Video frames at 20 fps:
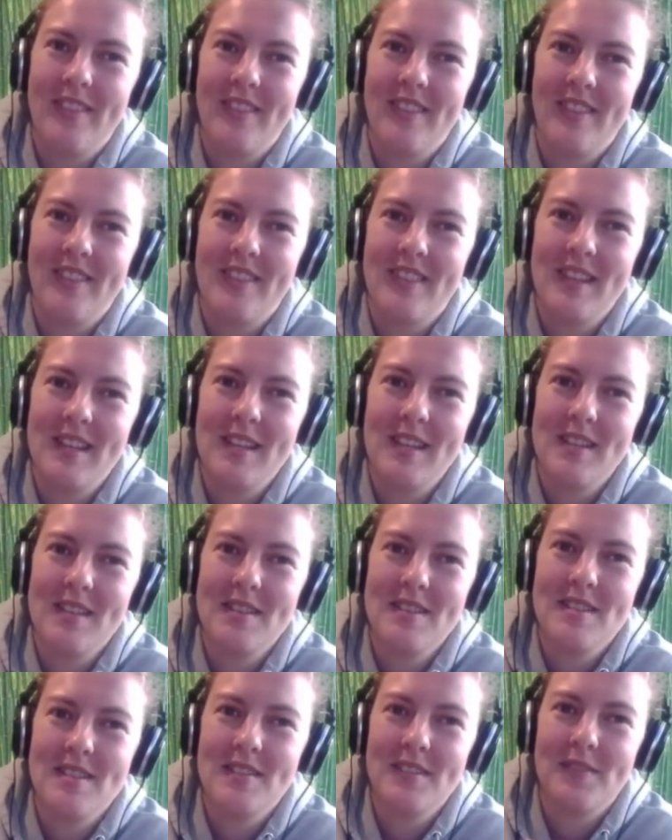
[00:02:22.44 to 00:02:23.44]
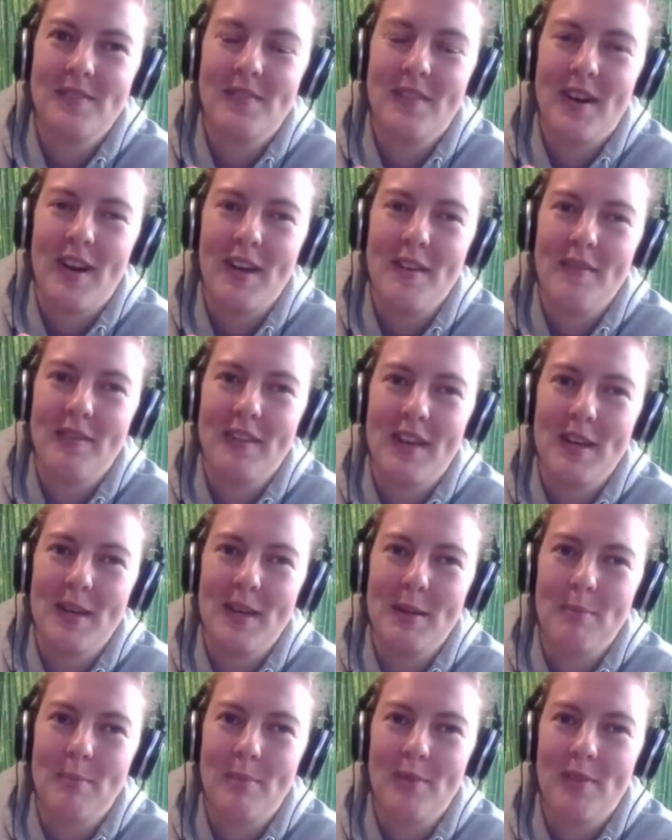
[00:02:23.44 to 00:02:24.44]
These 5
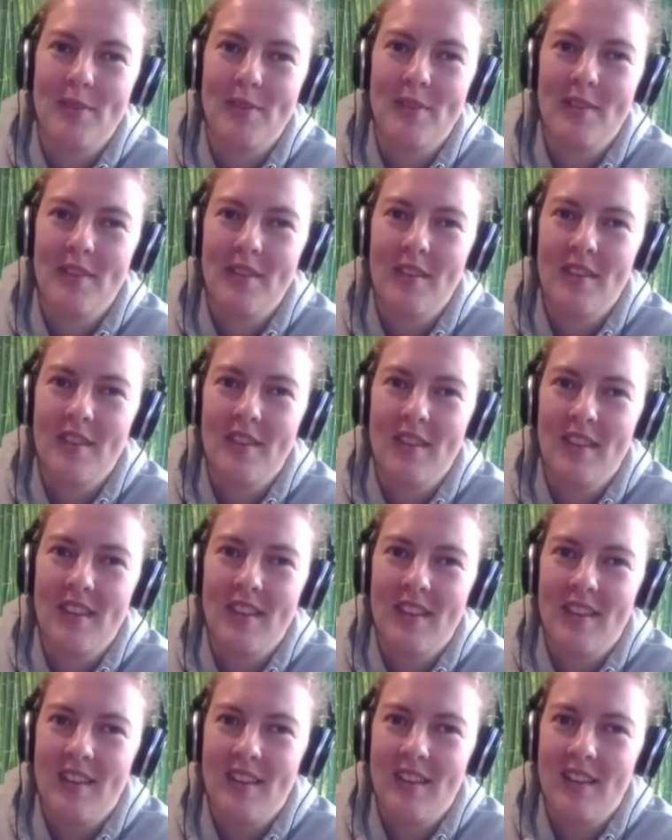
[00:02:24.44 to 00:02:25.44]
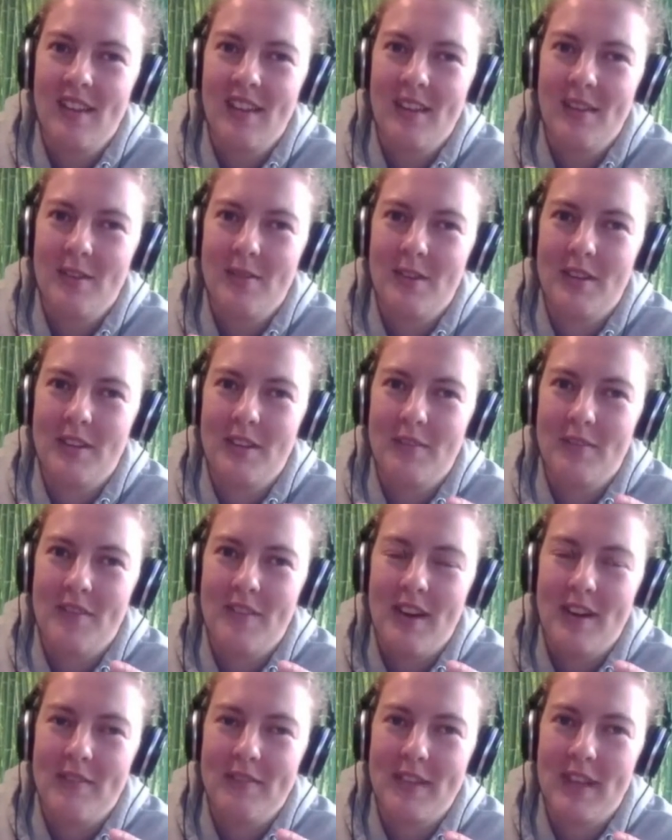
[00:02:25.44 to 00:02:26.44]
games were the
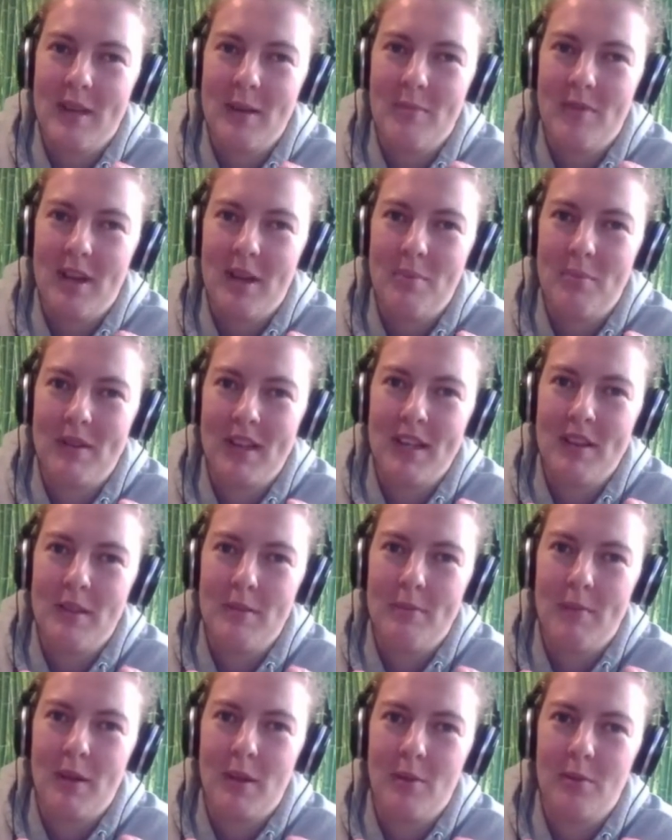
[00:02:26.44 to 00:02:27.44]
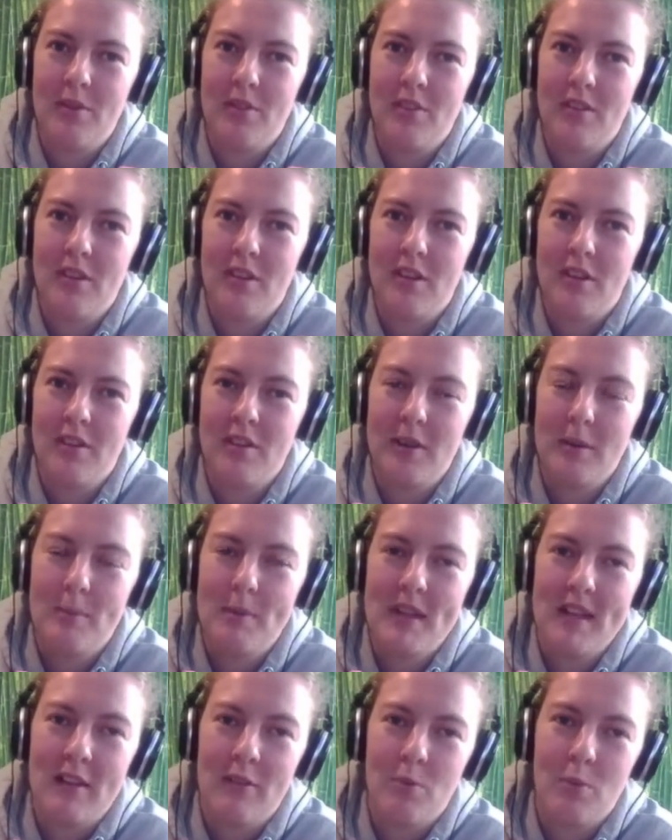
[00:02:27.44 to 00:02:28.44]
5 games I played the most on the
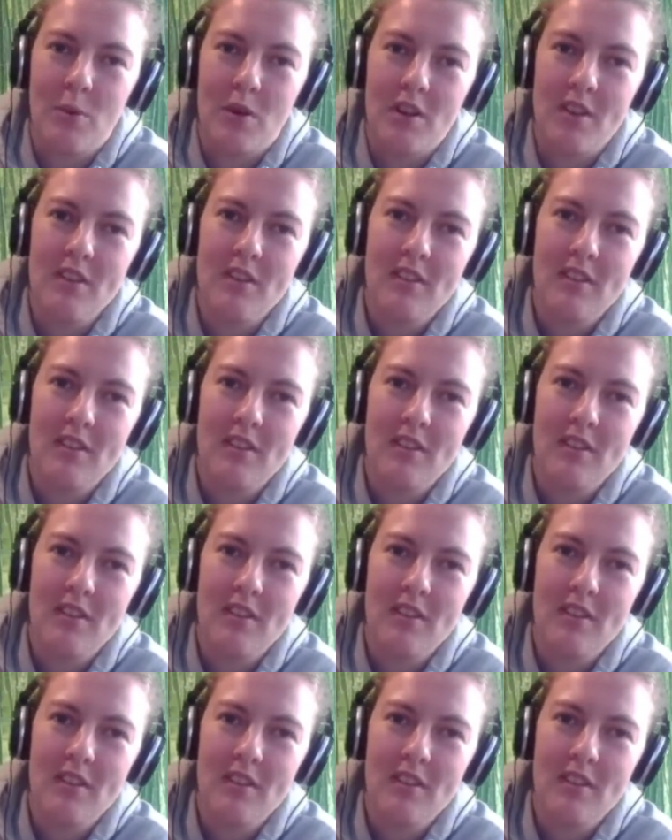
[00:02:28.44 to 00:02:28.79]
PS1,